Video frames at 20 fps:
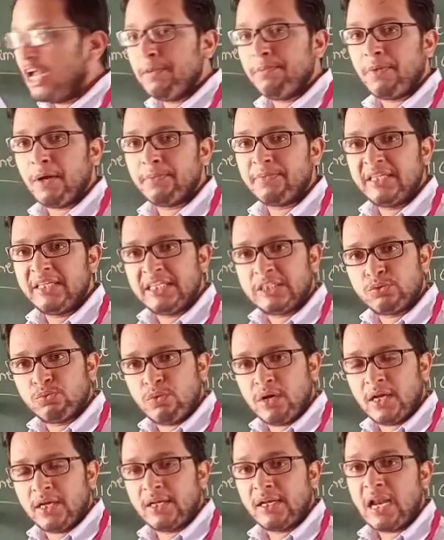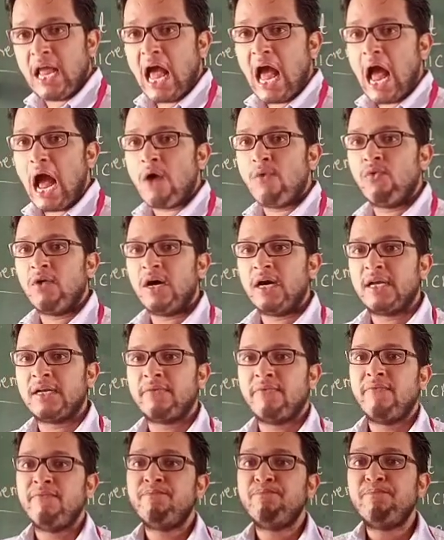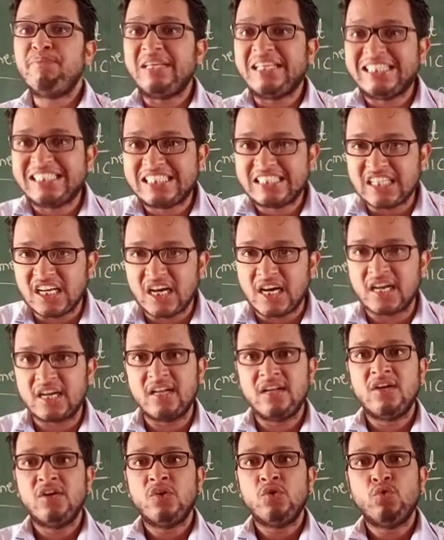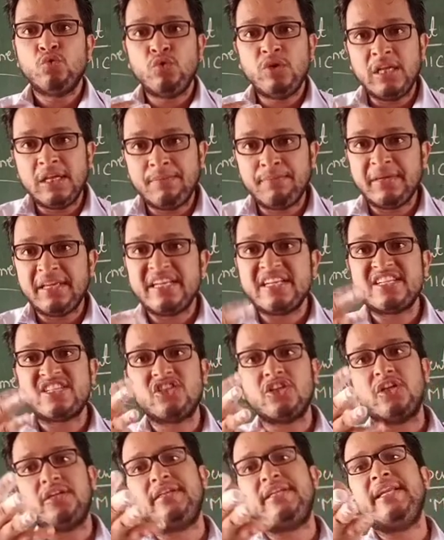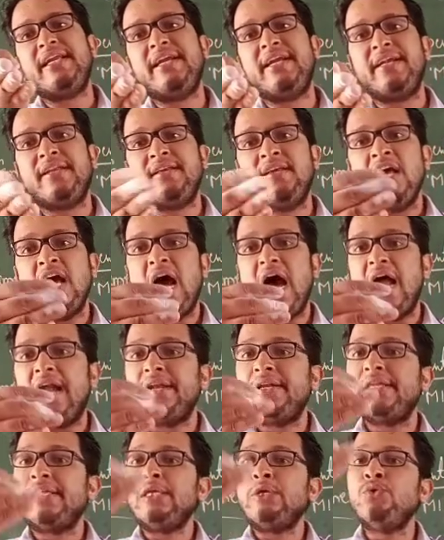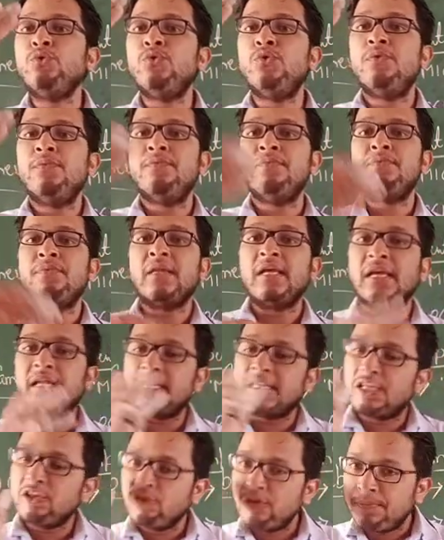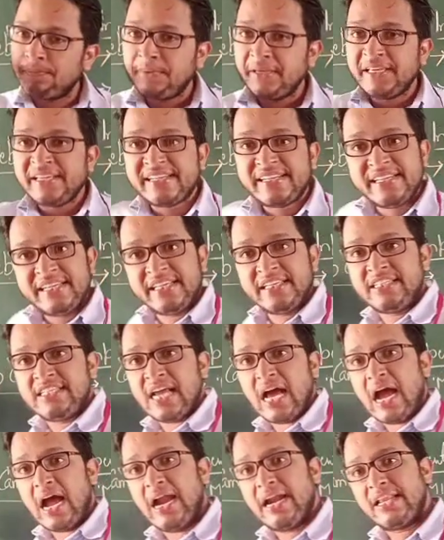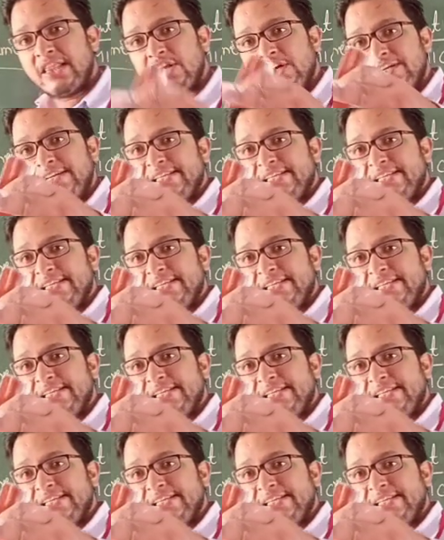help of this one, our picture will be inserted and it will be reached at the